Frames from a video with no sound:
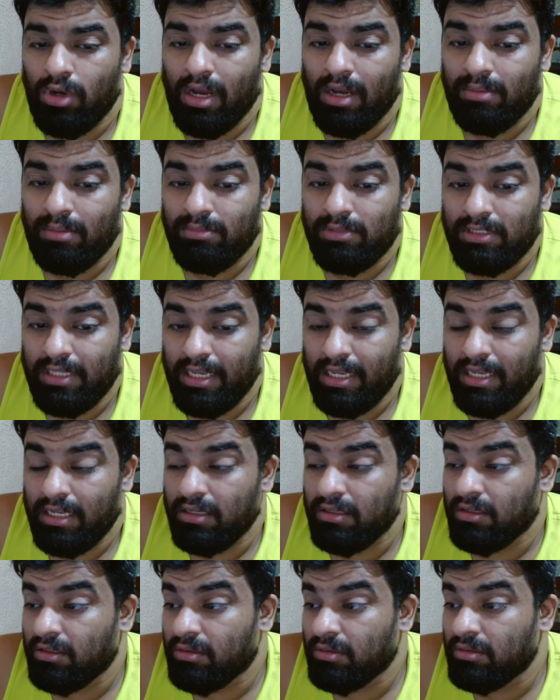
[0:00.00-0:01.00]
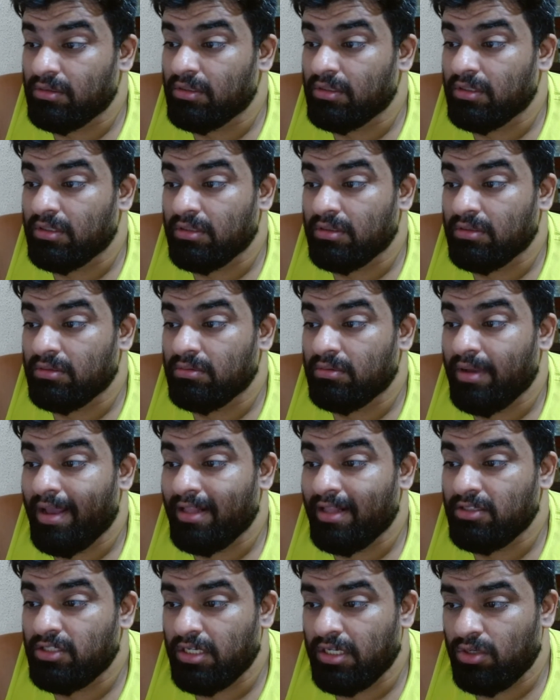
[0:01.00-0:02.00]
I'm saying
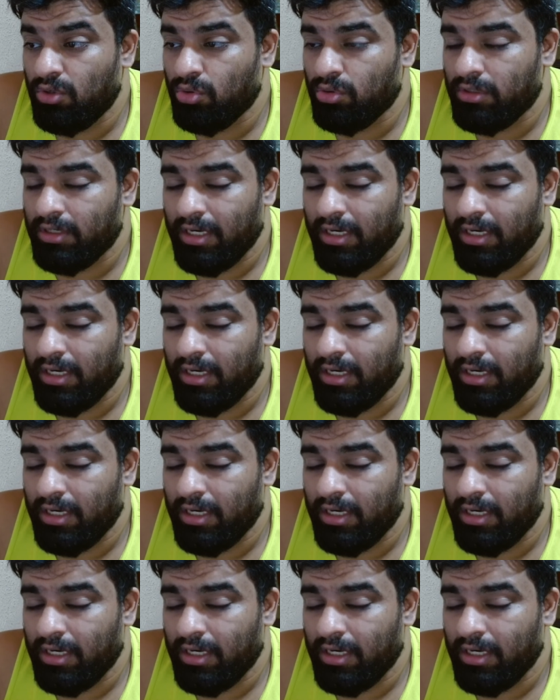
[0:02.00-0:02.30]
LJ wrote,